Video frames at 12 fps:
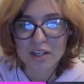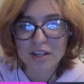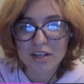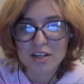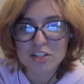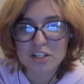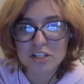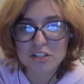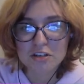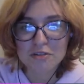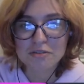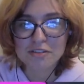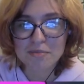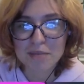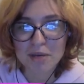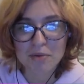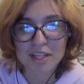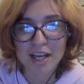She chews the meat
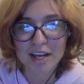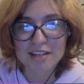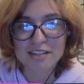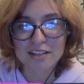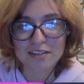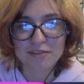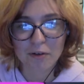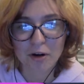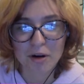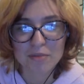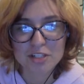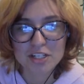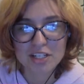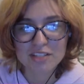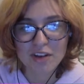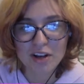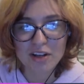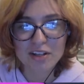with excellent form. She has
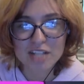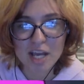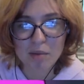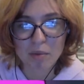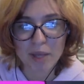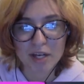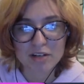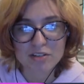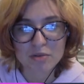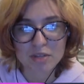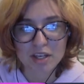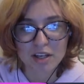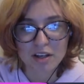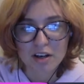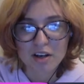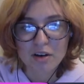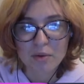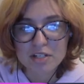very good table manners, you think.
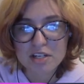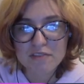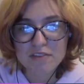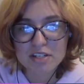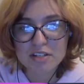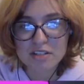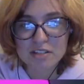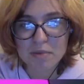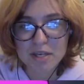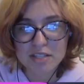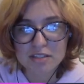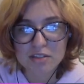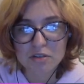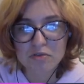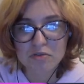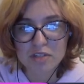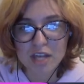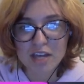When she finishes the pieces, you
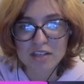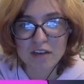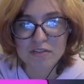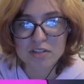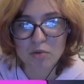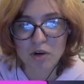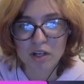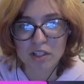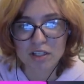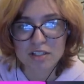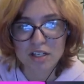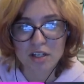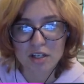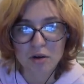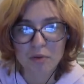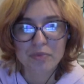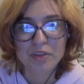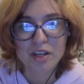slice off some more and continue.
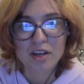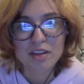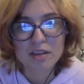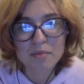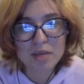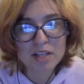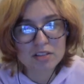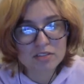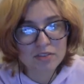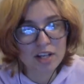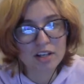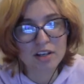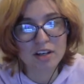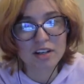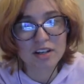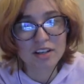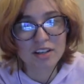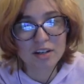The meat looks very good.
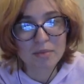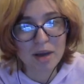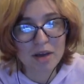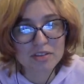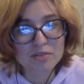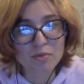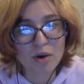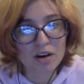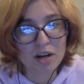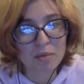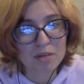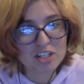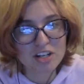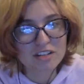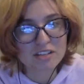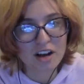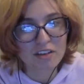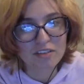Your mouth is watering, but she doesn't
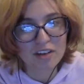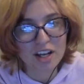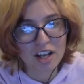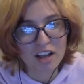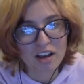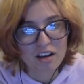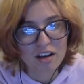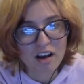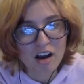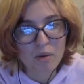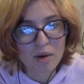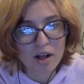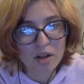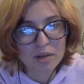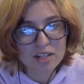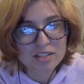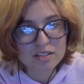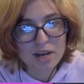offer any. Oh well, when
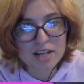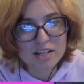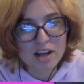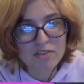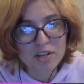it's the right time for you to